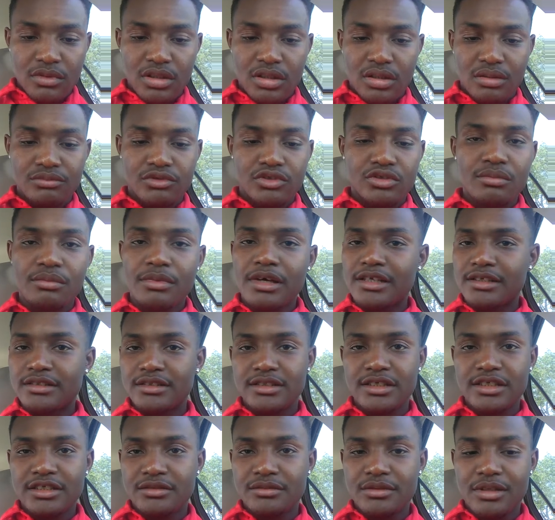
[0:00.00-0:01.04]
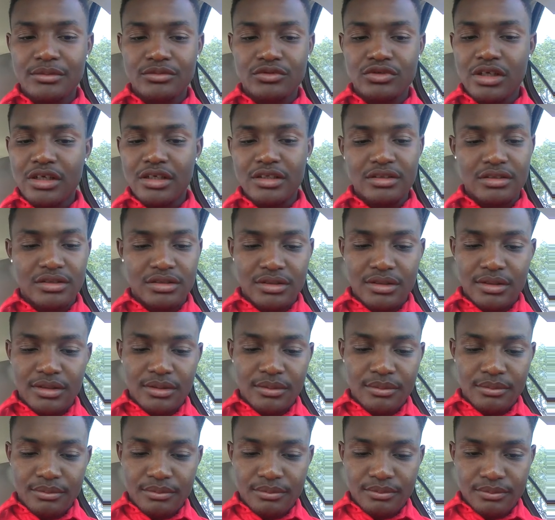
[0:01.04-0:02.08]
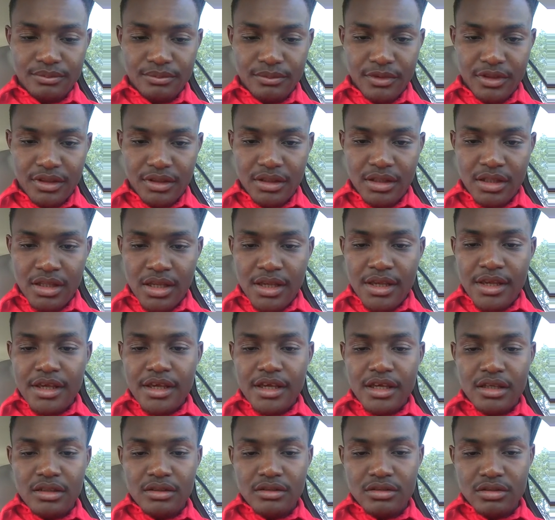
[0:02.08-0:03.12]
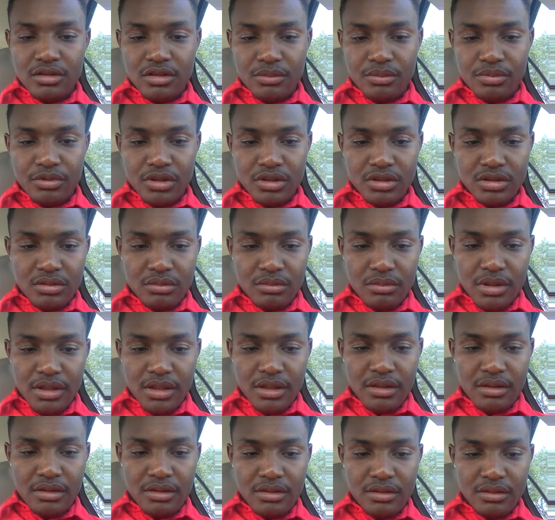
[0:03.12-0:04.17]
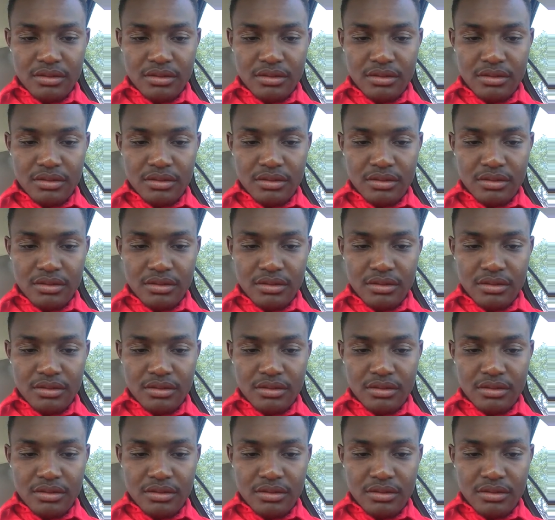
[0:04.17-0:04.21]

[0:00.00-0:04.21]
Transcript: Um, somebody text me. I'm trying to um, enter the person back.